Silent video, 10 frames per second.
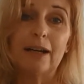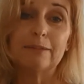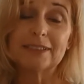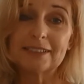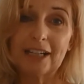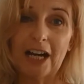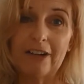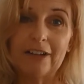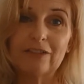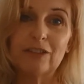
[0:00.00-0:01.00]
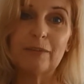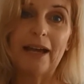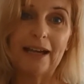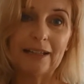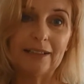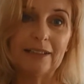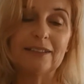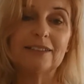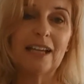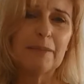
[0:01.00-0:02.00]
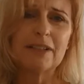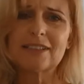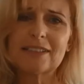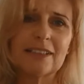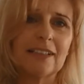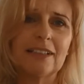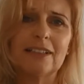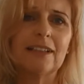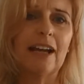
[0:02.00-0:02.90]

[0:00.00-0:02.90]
scarring from acne, damaged skin,